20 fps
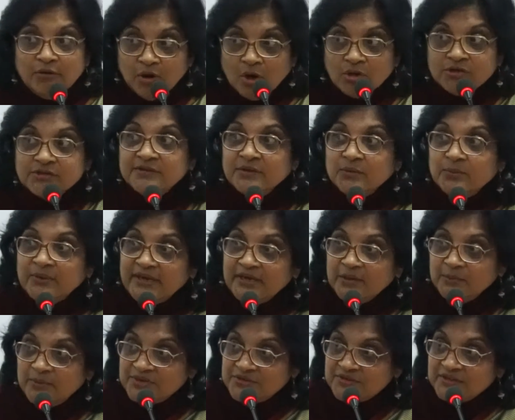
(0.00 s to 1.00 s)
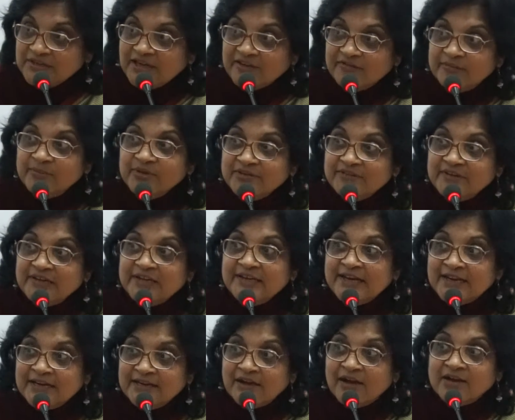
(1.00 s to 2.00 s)
but not in the way in which the
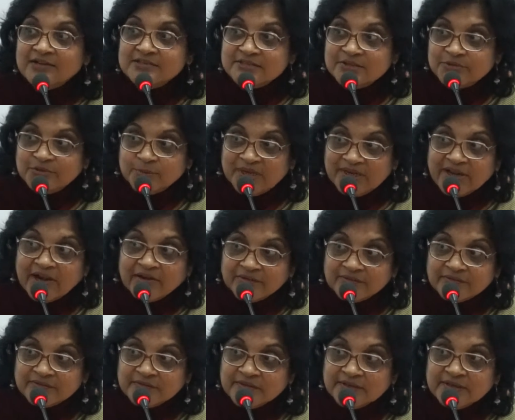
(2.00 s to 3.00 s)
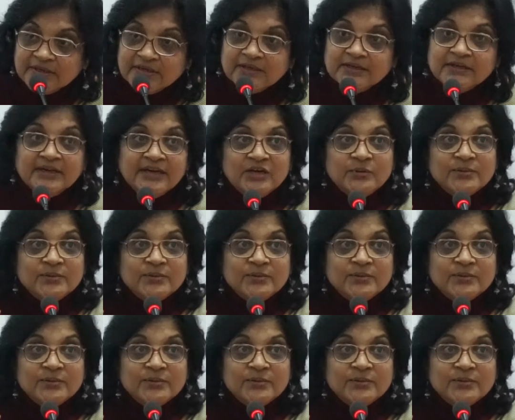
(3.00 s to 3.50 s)
Government of India had asked it to be done.